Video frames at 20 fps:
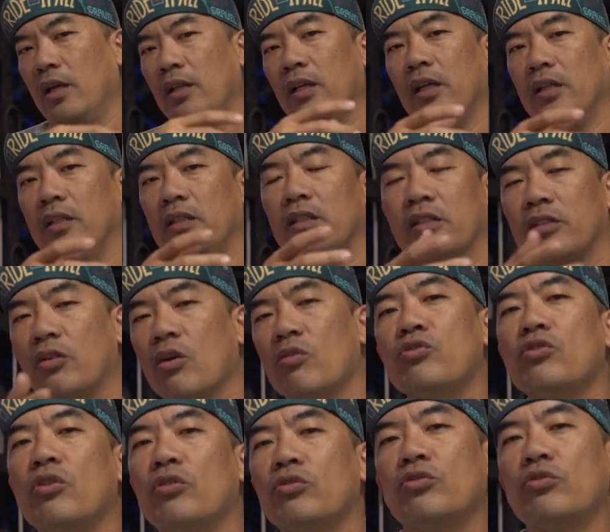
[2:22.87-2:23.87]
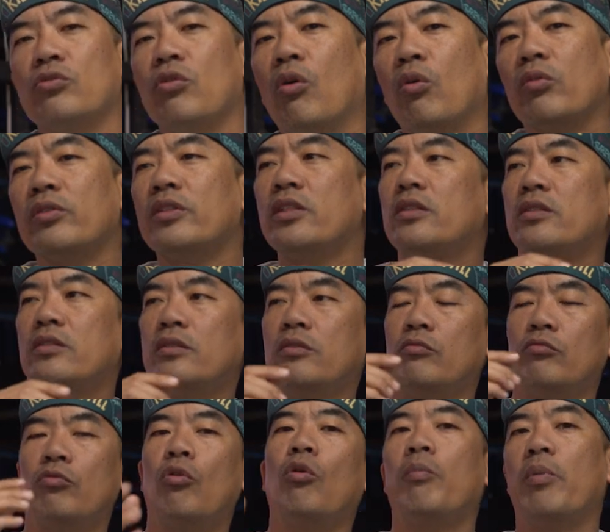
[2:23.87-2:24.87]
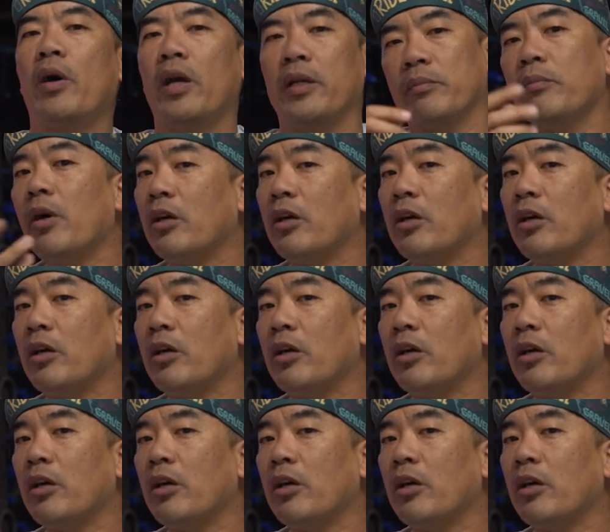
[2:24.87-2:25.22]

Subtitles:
Like, it goes on to all these road bike,